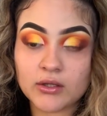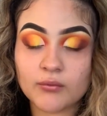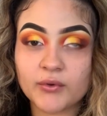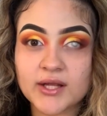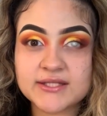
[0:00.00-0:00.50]

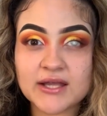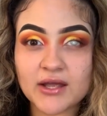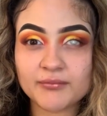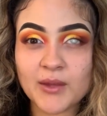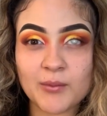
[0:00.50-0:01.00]
when I take
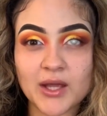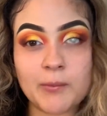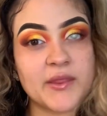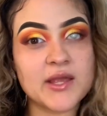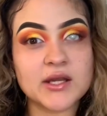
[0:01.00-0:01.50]
off my makeup
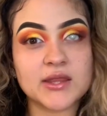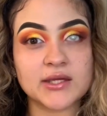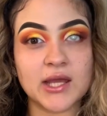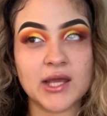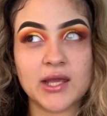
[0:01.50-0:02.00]
at the end of the
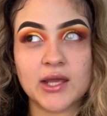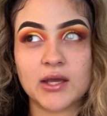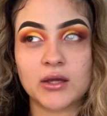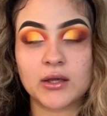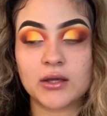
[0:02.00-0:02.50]
day,
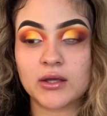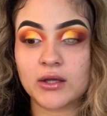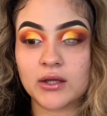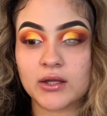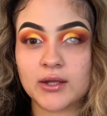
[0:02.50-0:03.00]

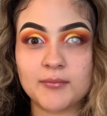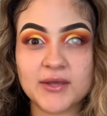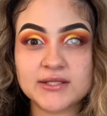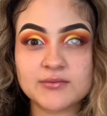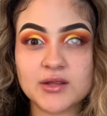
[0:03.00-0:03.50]
it
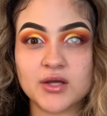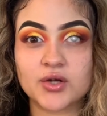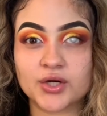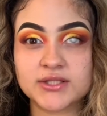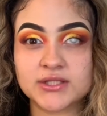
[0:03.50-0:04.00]
makes me look
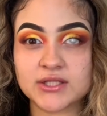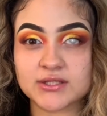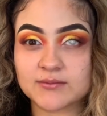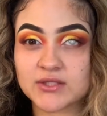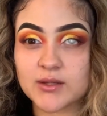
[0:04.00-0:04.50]
crusty
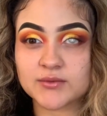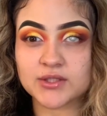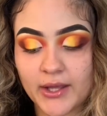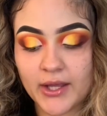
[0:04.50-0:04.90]
sometimes.